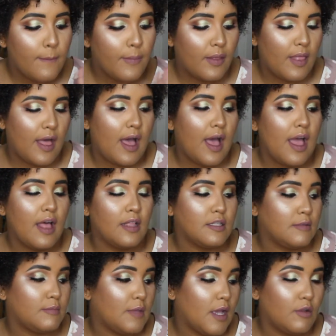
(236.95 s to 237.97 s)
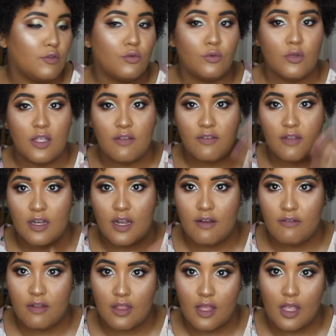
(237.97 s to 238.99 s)
but that helps me out to even
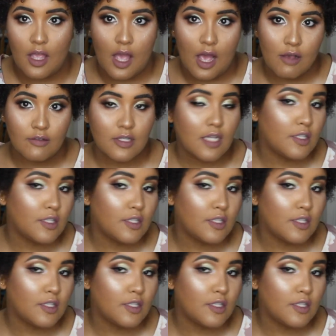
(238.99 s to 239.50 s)
everything out.